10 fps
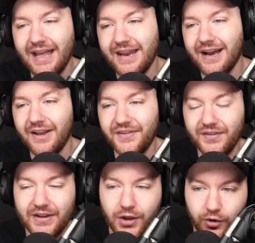and
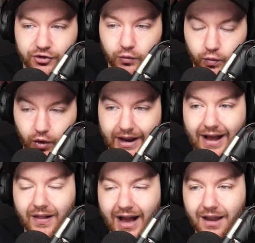assistant coach
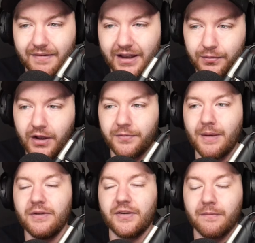Royal Ivey, as well as
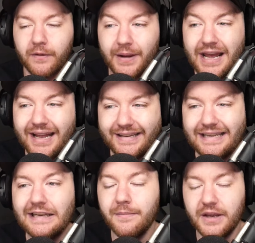maybe some from
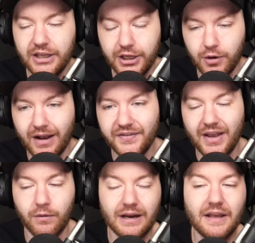Team
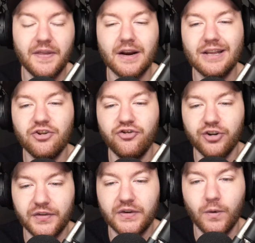USA. We're going to get there in
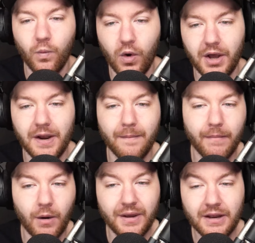just one
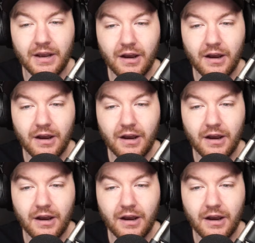moment.